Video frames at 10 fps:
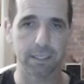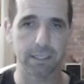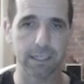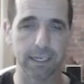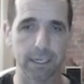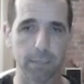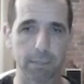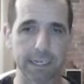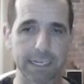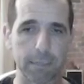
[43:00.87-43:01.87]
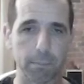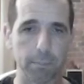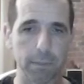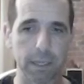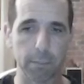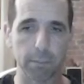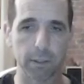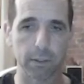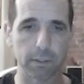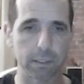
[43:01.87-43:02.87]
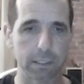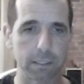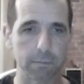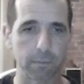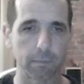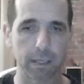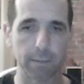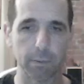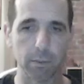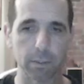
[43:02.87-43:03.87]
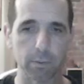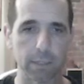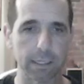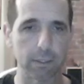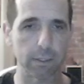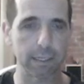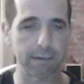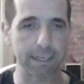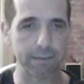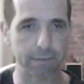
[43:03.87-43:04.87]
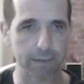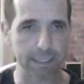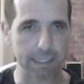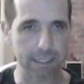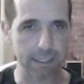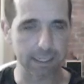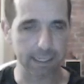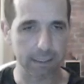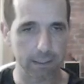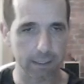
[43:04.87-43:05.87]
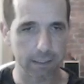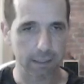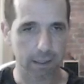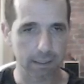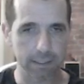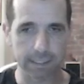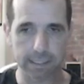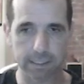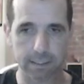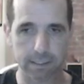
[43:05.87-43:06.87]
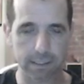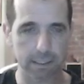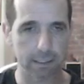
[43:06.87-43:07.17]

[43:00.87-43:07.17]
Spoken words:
There you go. Black now blocks. I mean, what has white got here? a3 is clearly a disaster.